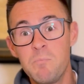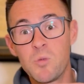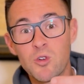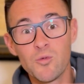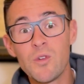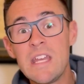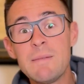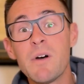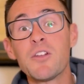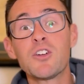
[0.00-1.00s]

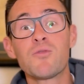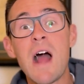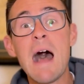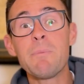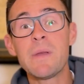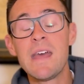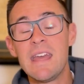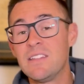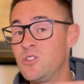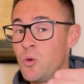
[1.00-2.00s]
cream of the crop
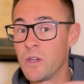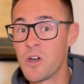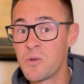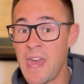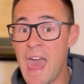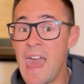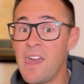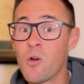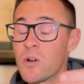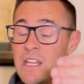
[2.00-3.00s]
is doing
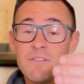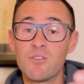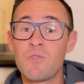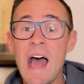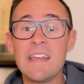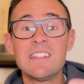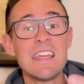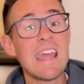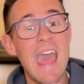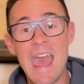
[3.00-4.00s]
okay or even
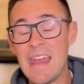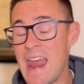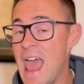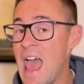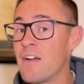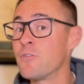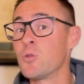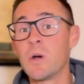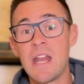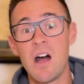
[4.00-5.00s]
rising, and
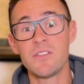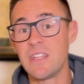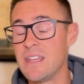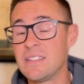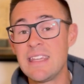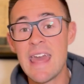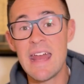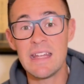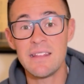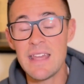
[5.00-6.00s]
everyone else is
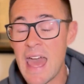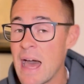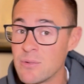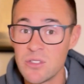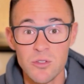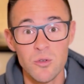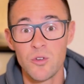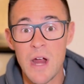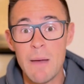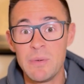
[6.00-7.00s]
getting the absolute
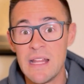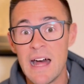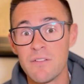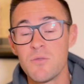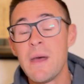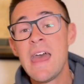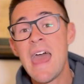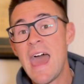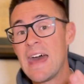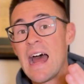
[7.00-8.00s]
crap beat out of them.
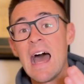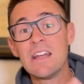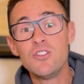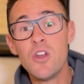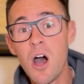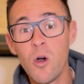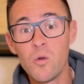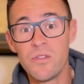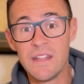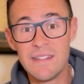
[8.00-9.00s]
And I know
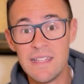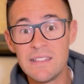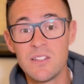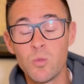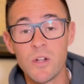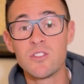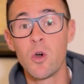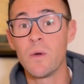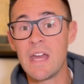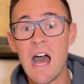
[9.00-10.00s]
that this is what's
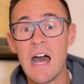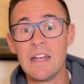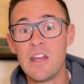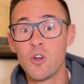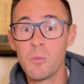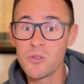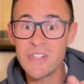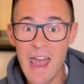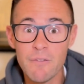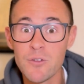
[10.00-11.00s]
going on in almost
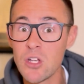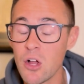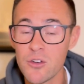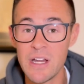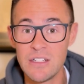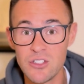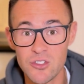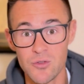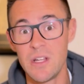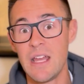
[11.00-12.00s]
every other
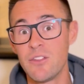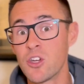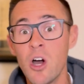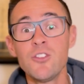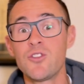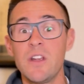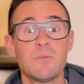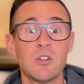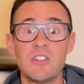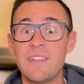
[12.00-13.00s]
industry in the country, as
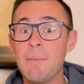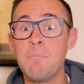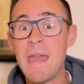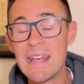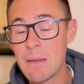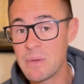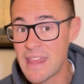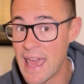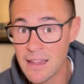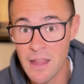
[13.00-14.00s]
much as that may not be
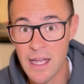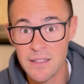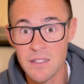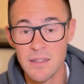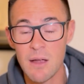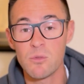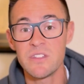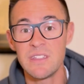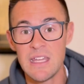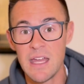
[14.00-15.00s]
the headlines that we're
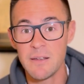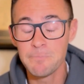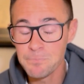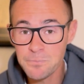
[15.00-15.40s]
seeing